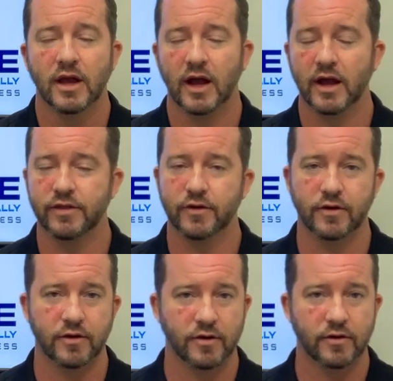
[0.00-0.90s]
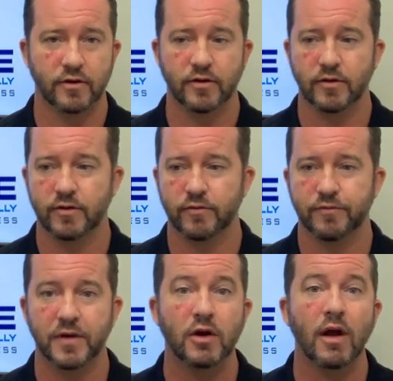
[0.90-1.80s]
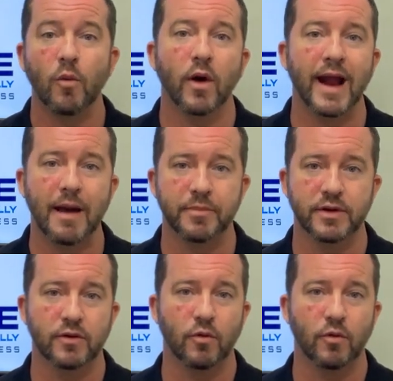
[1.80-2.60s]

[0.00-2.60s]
either figure out what happened